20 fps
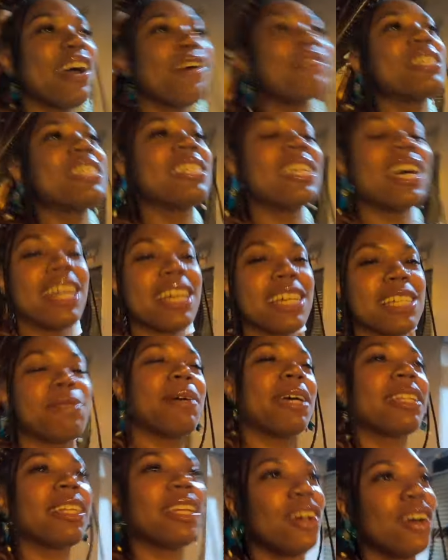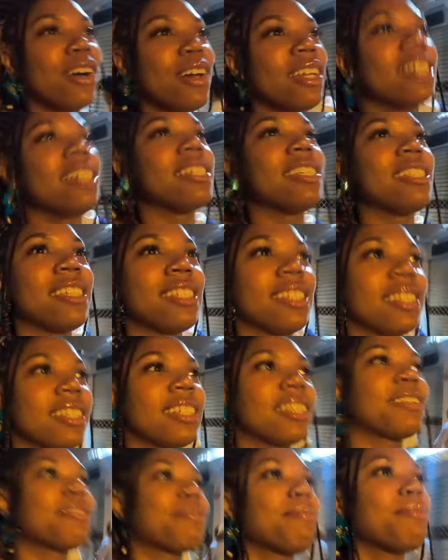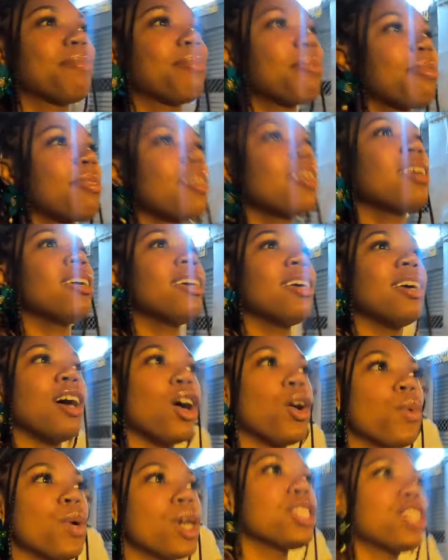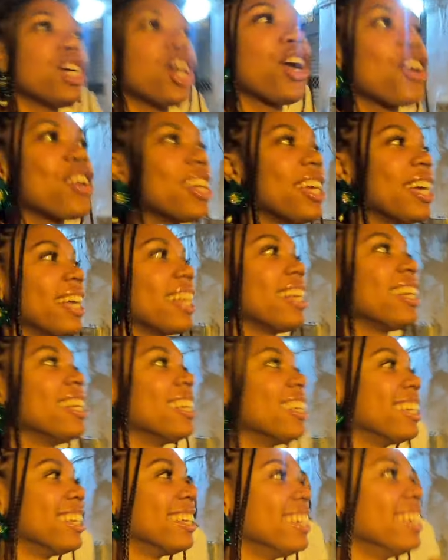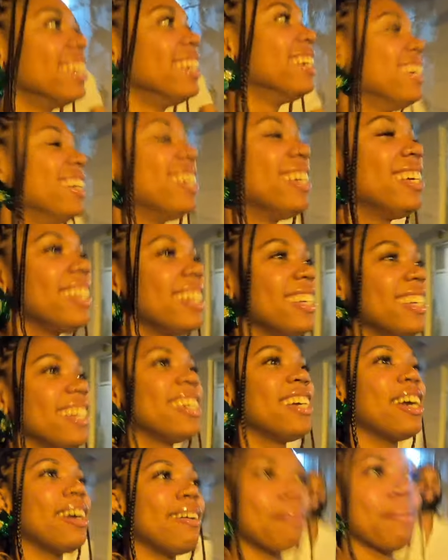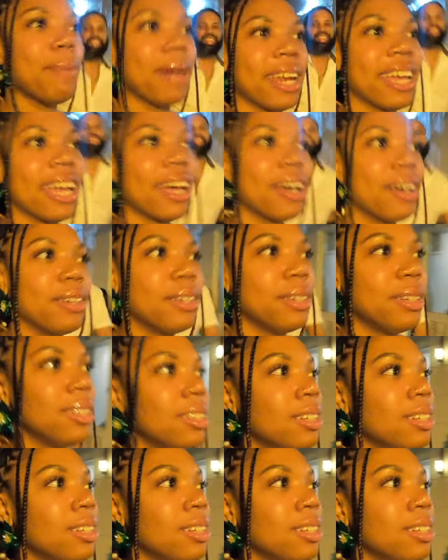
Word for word: I was not expecting all this. Oh, we're turning everybody out.